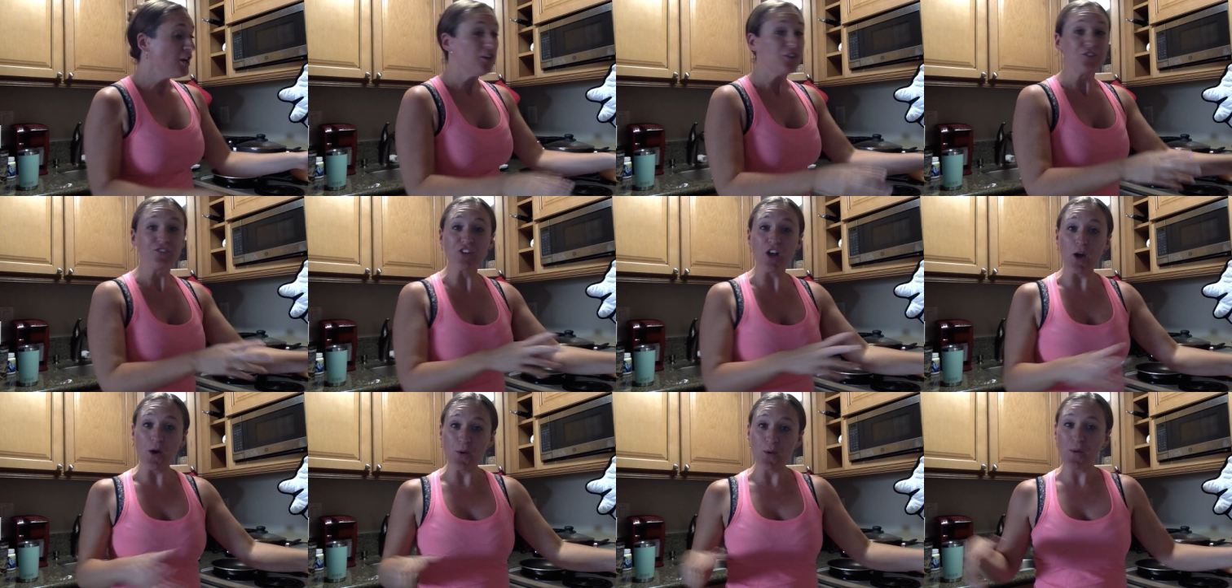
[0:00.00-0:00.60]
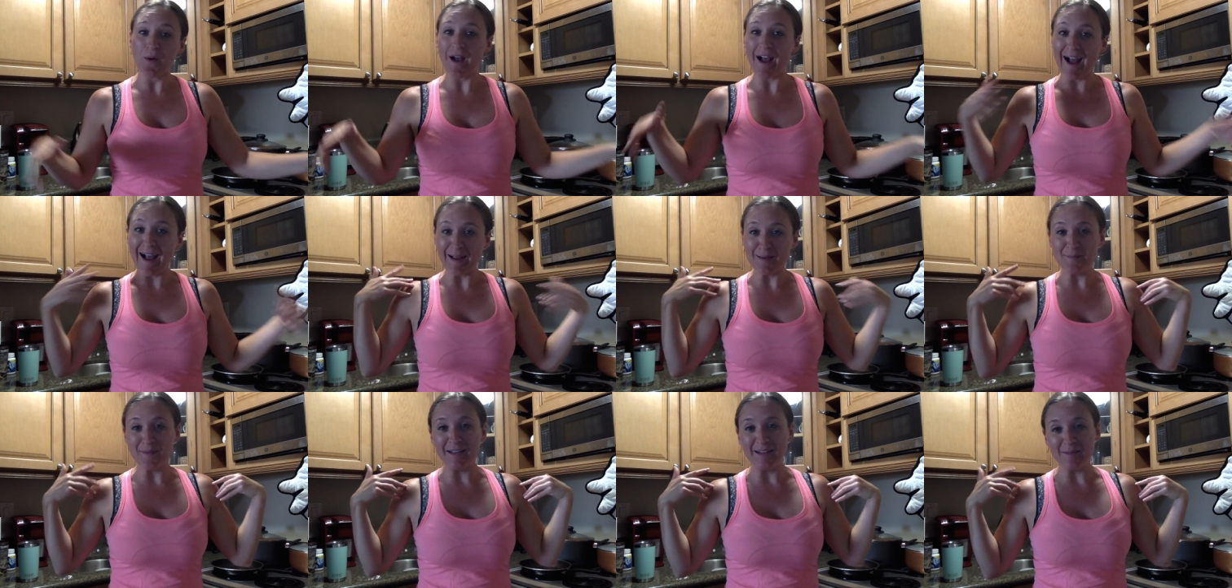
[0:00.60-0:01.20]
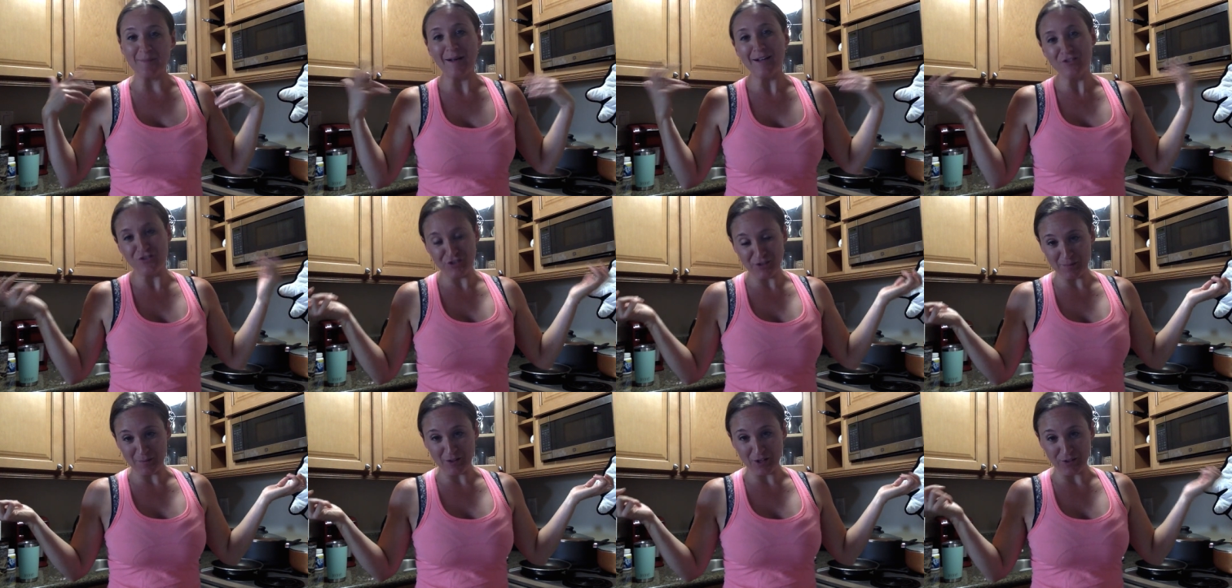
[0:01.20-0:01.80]
So I'm in my
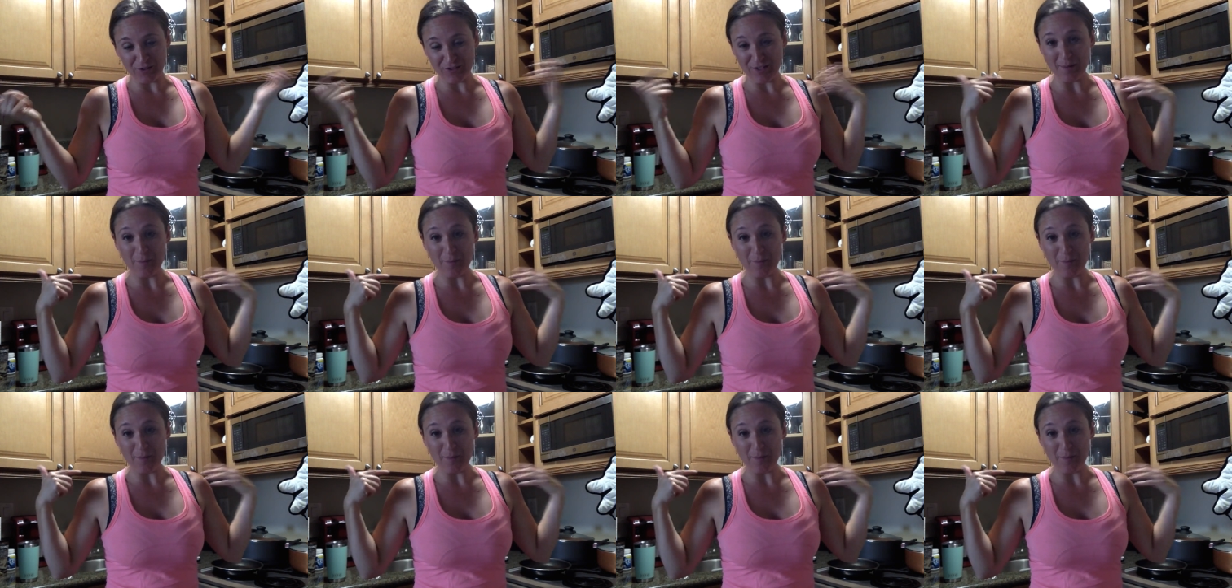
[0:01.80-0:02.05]
gym clothes.